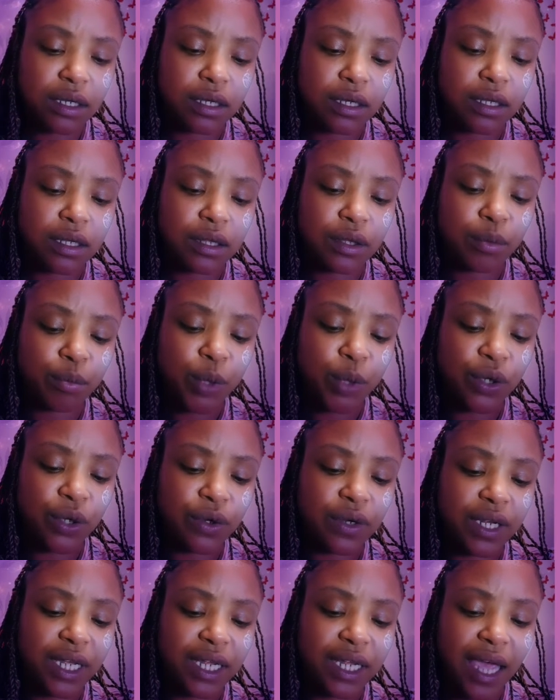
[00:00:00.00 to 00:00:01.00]
the
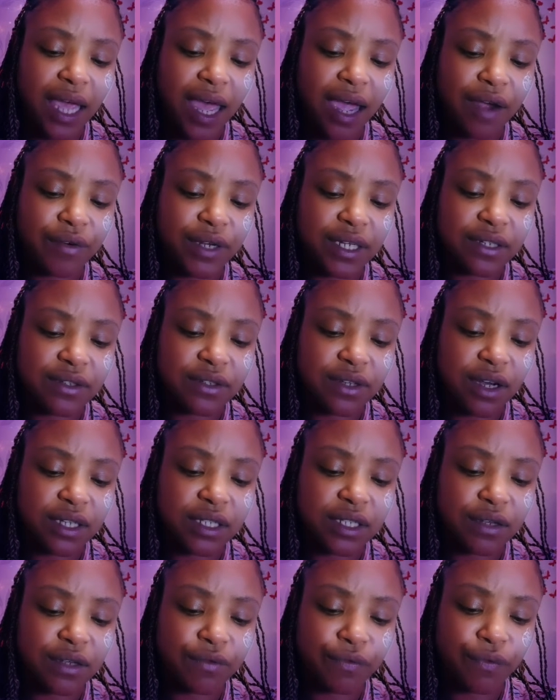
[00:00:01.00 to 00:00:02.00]
moon in Aries
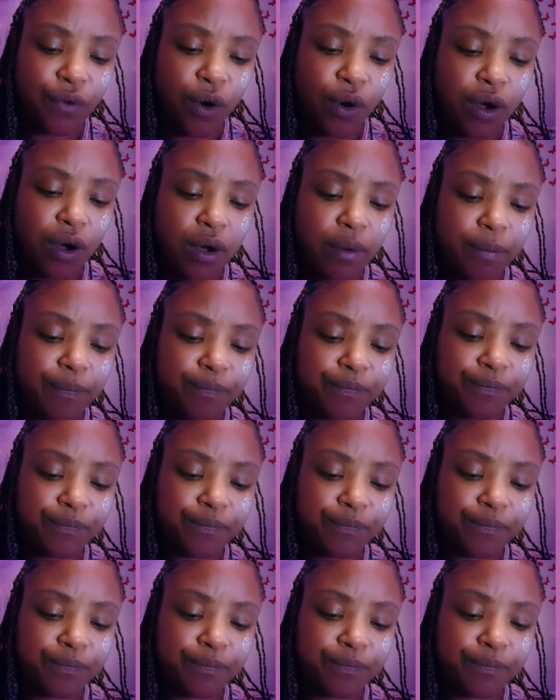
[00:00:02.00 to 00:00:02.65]
starting from